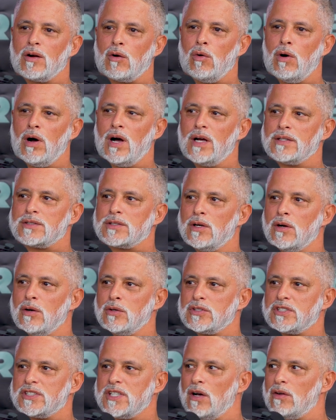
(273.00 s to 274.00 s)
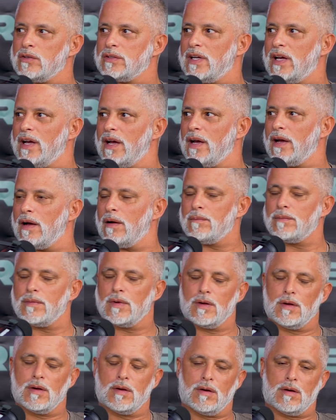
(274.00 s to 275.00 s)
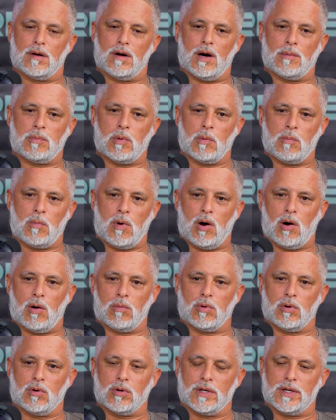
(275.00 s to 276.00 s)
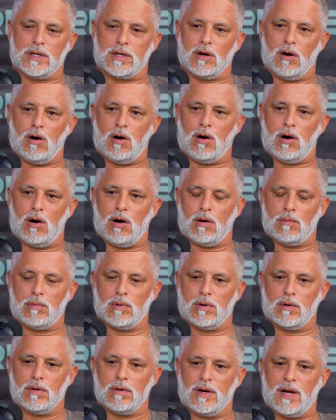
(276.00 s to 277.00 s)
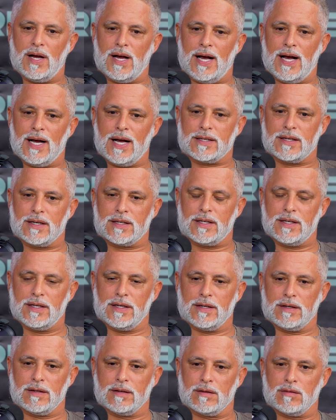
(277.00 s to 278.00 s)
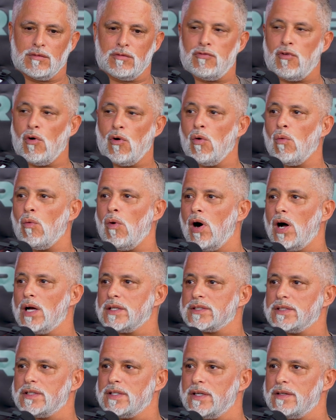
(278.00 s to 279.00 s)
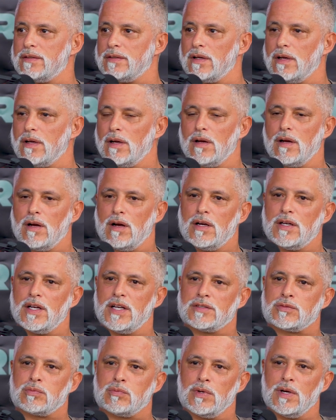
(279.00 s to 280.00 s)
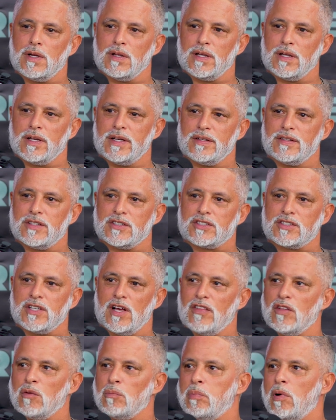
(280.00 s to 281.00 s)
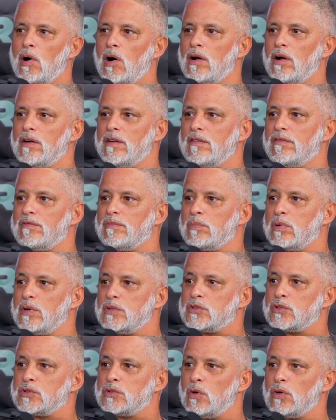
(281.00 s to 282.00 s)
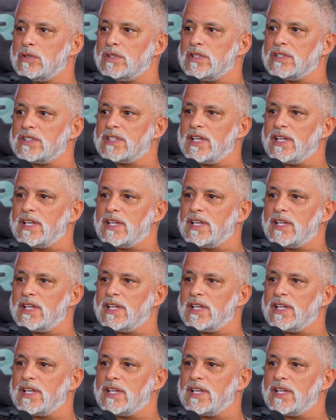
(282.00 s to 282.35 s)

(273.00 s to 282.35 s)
Aquasco, Cheltenham, Upper Marlboro, Eagle Harbor, Accokeek, Fort Washington. Mm-hmm. It's really the southern part of Prince George's